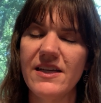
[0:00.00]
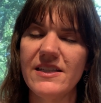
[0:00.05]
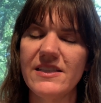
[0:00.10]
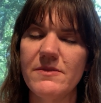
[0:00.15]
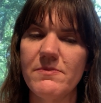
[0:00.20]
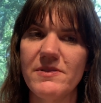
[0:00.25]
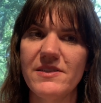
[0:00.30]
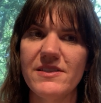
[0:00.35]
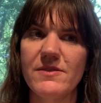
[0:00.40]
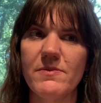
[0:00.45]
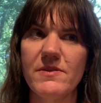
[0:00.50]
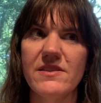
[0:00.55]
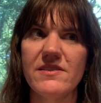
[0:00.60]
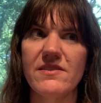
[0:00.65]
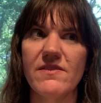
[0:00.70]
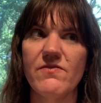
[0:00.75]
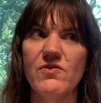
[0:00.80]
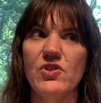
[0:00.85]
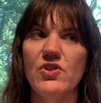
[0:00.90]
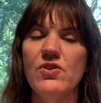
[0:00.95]
It's been a
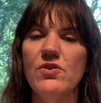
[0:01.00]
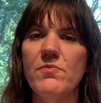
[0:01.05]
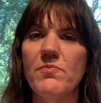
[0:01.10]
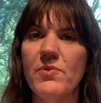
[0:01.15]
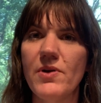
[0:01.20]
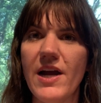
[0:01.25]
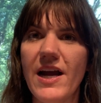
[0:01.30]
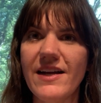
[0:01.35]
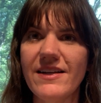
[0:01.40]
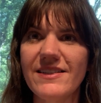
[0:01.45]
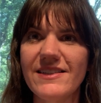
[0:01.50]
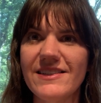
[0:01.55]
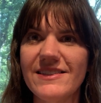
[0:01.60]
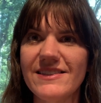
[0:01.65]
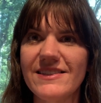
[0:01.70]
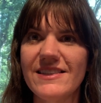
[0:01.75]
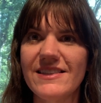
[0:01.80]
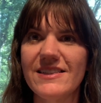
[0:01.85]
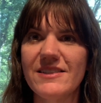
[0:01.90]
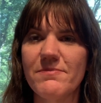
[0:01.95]
space of new
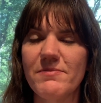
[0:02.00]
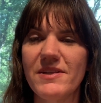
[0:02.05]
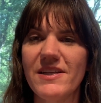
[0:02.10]
practices,